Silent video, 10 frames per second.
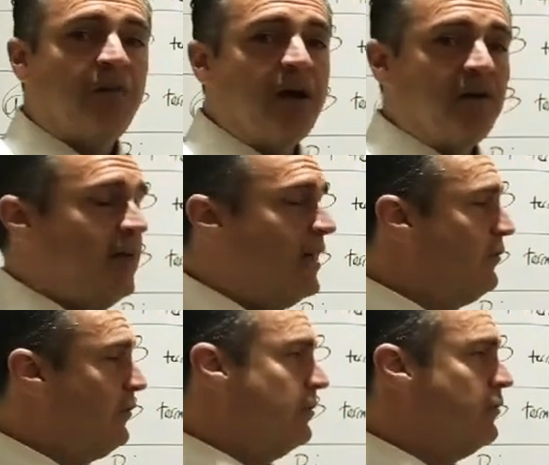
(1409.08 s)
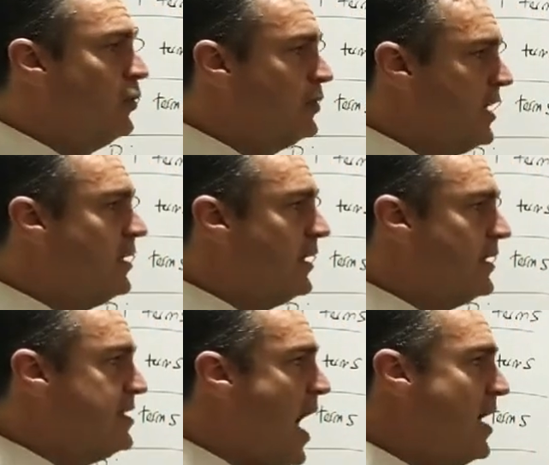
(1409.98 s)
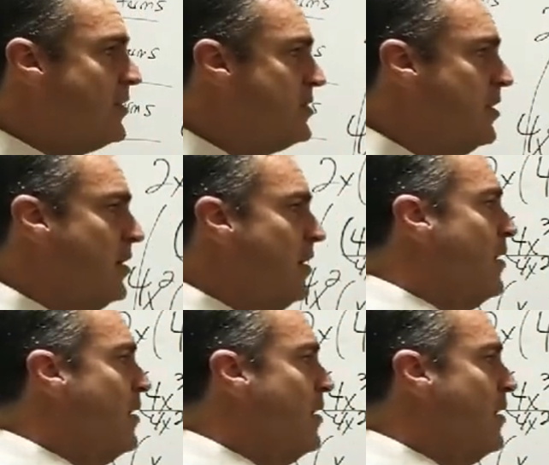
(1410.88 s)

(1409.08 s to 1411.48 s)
final answer. If you were taking a test,